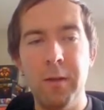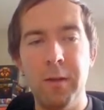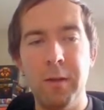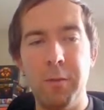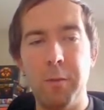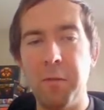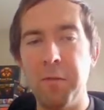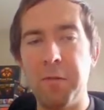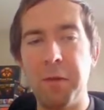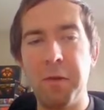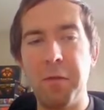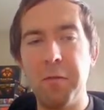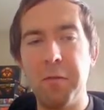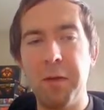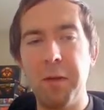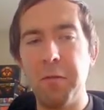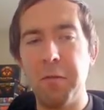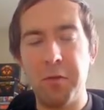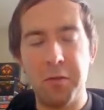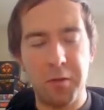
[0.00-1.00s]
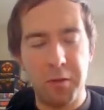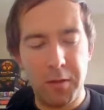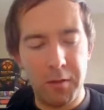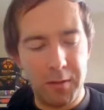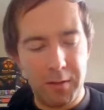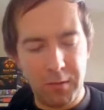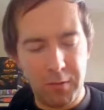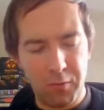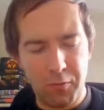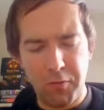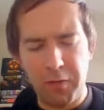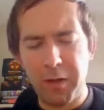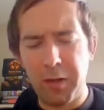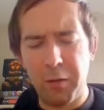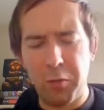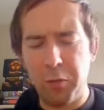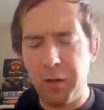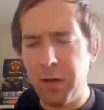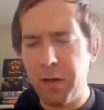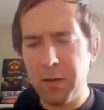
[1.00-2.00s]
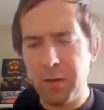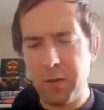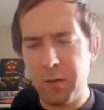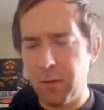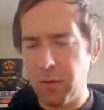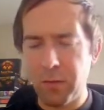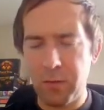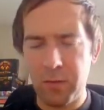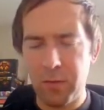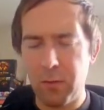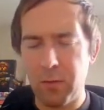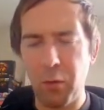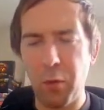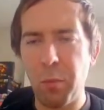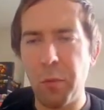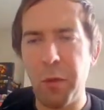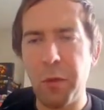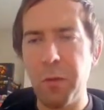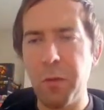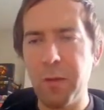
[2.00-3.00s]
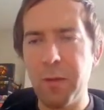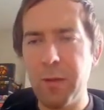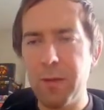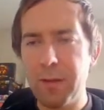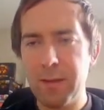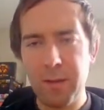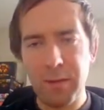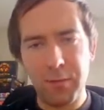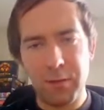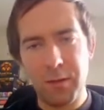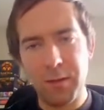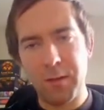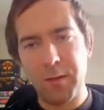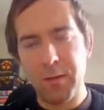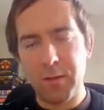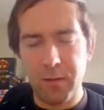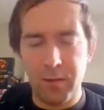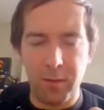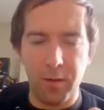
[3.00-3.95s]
We verify the result. That's really weird because normal unit tests have this